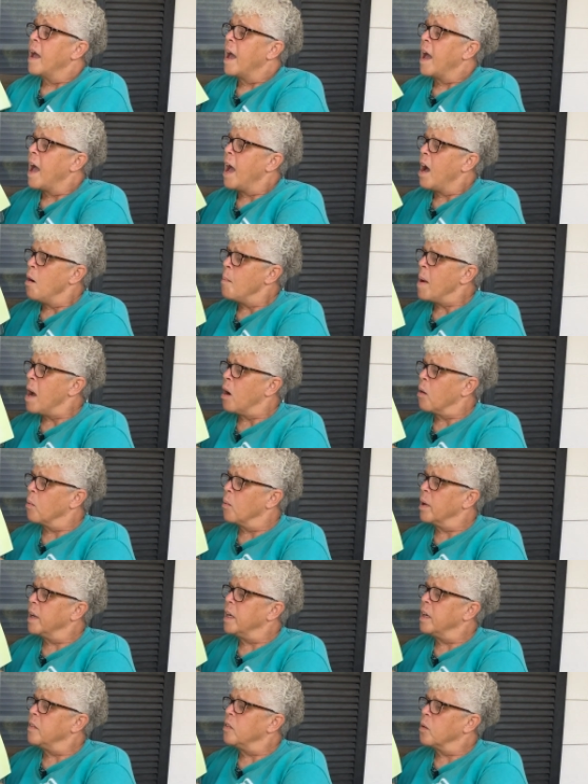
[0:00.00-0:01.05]
How about
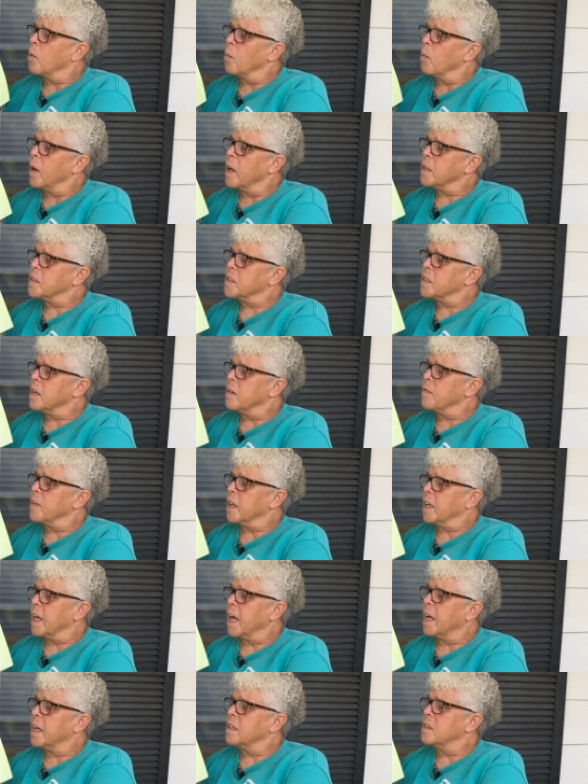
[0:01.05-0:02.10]
reading the rest of the
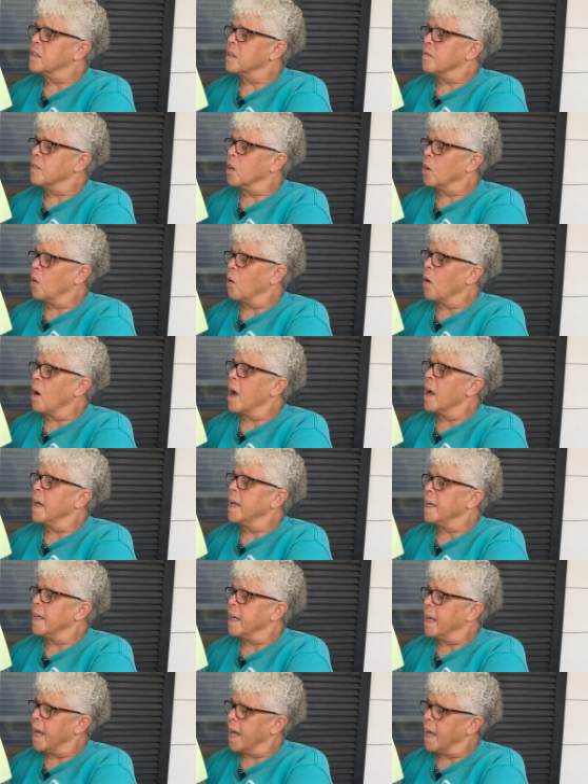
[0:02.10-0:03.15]
case of the
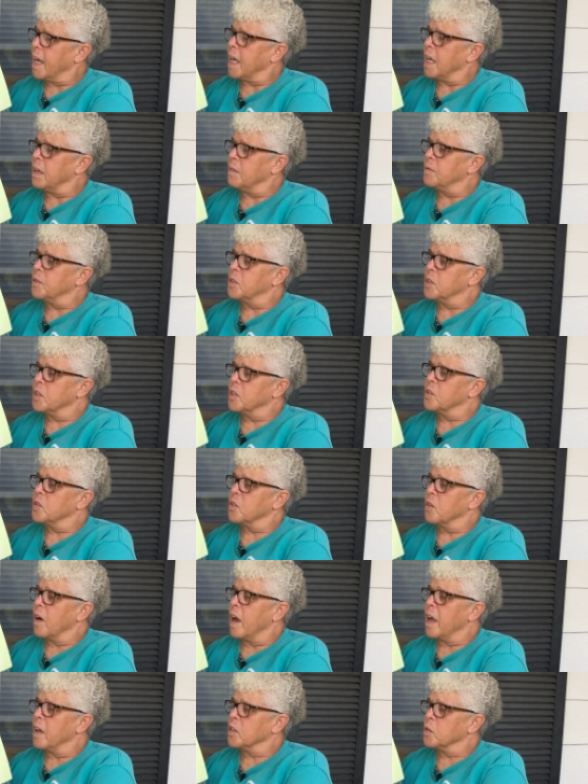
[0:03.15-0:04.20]
crying cave?
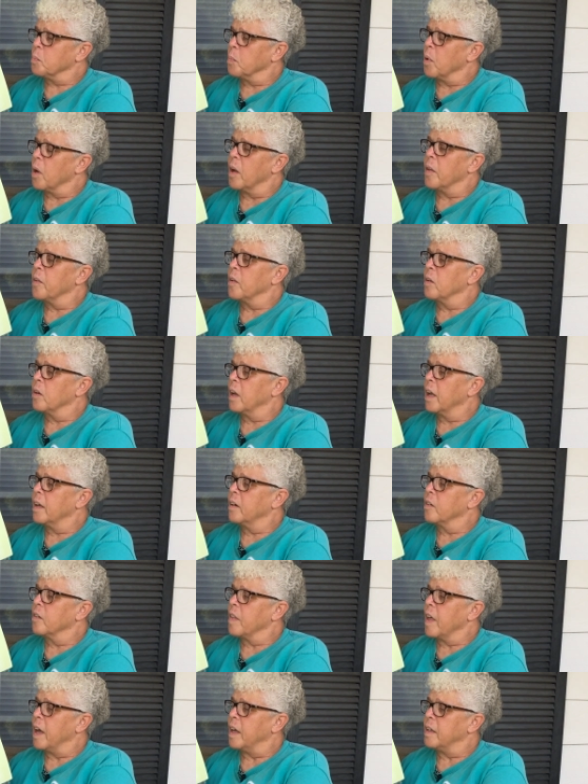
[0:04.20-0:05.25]
Sister asked Brother
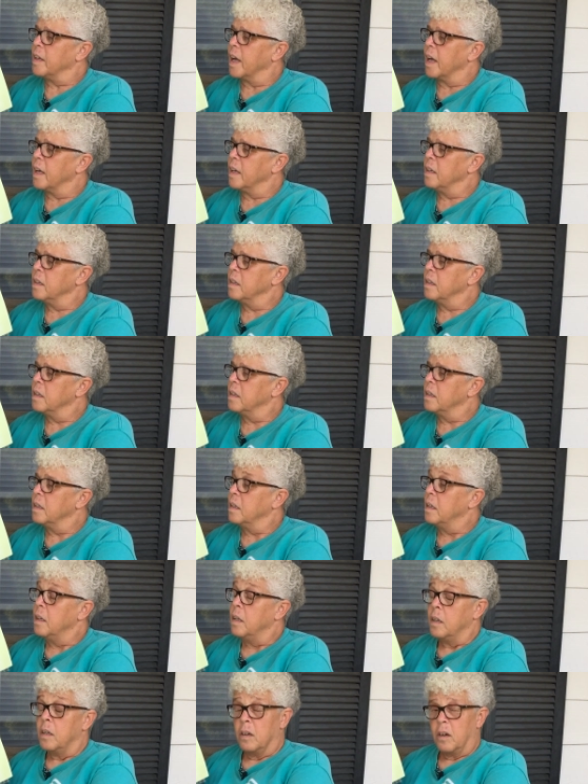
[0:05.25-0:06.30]
later that day.
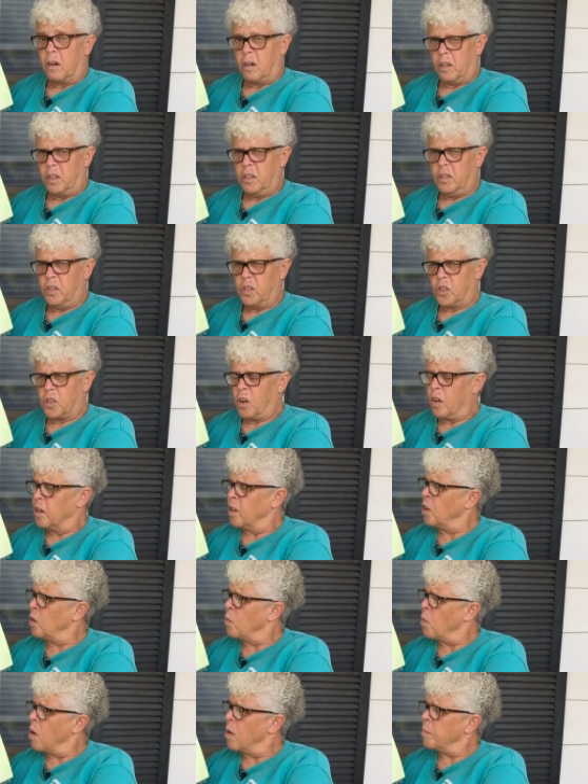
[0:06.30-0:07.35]
Are you sure
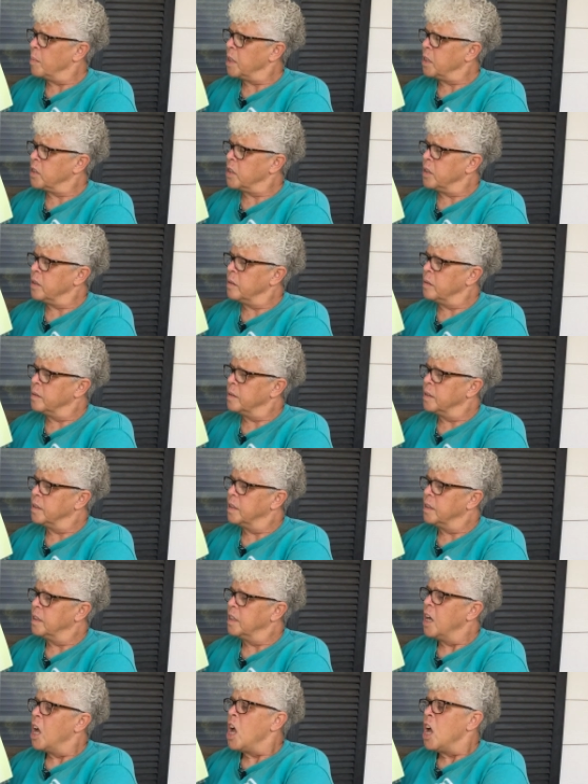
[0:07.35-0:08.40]
you want me to?
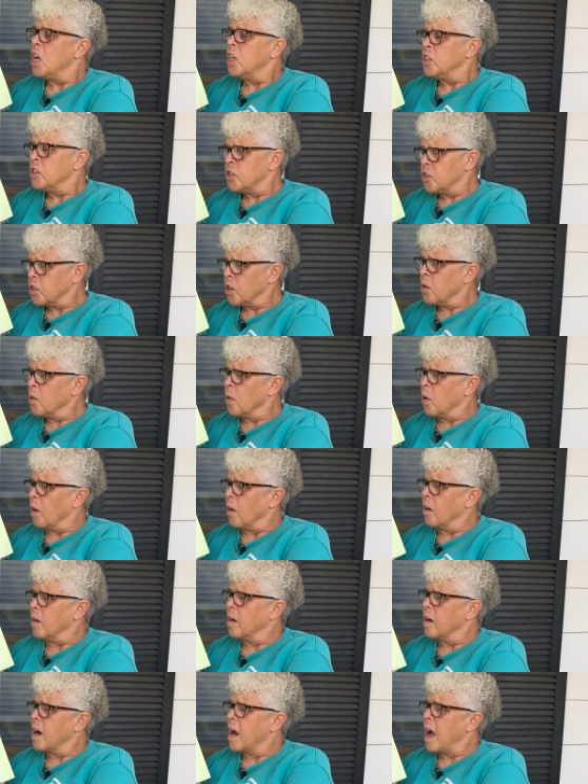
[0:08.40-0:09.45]

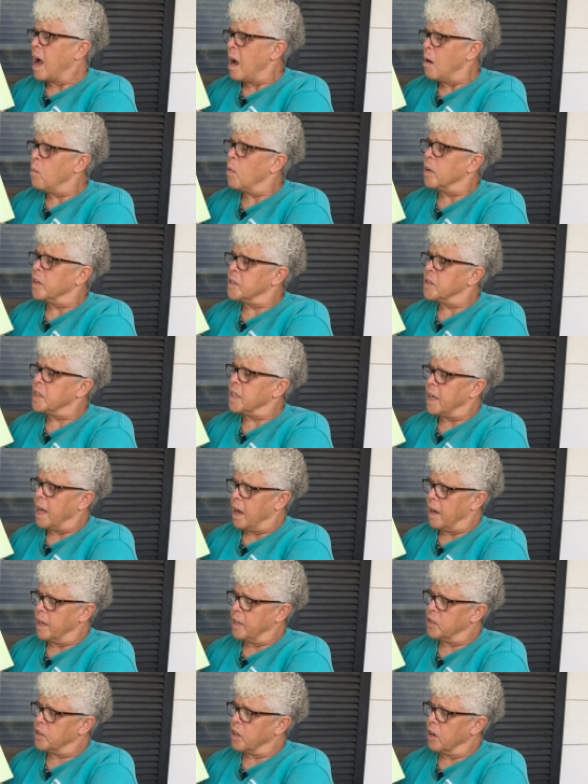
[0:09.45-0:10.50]
Sure. I want to see
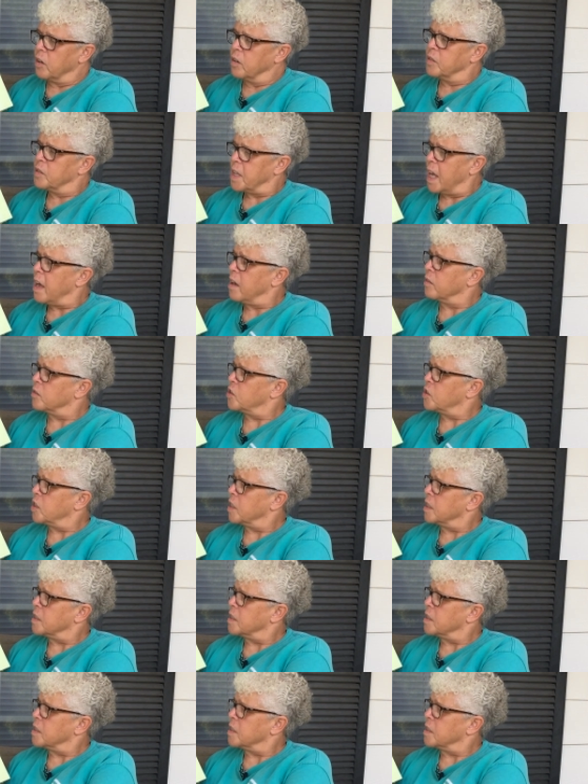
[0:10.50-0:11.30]
how it turns out, she